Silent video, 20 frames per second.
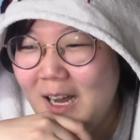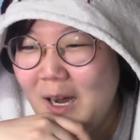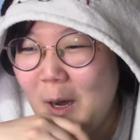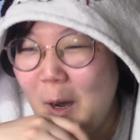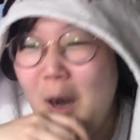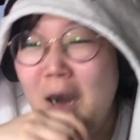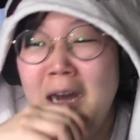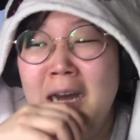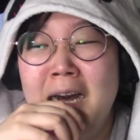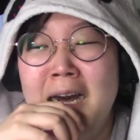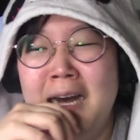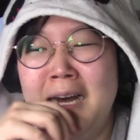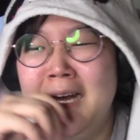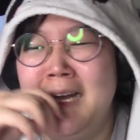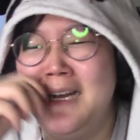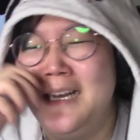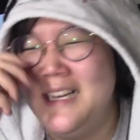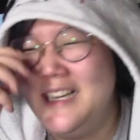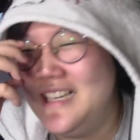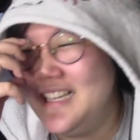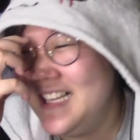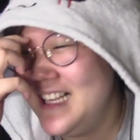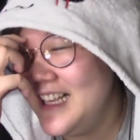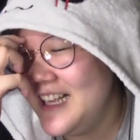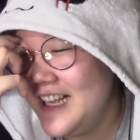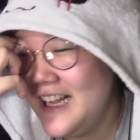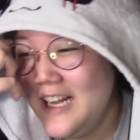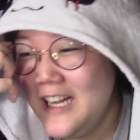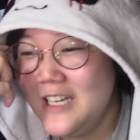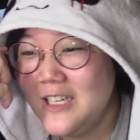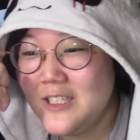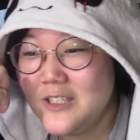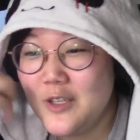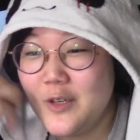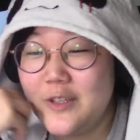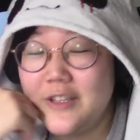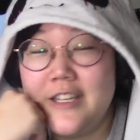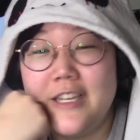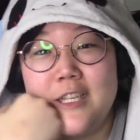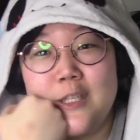Oh.
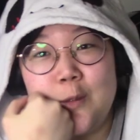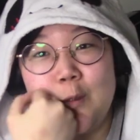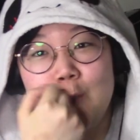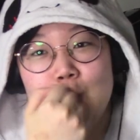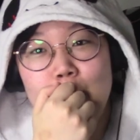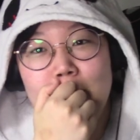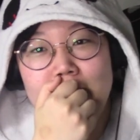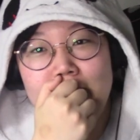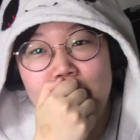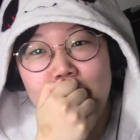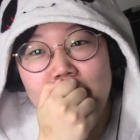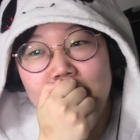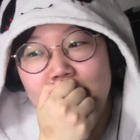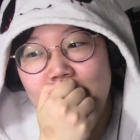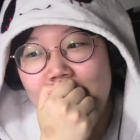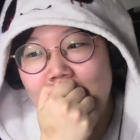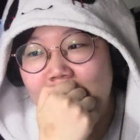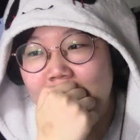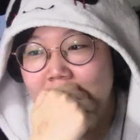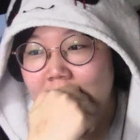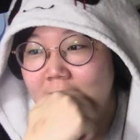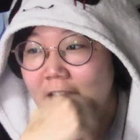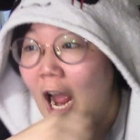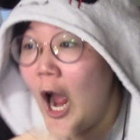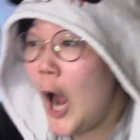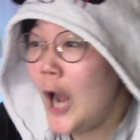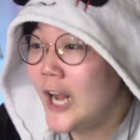So this was what they were doing for the day.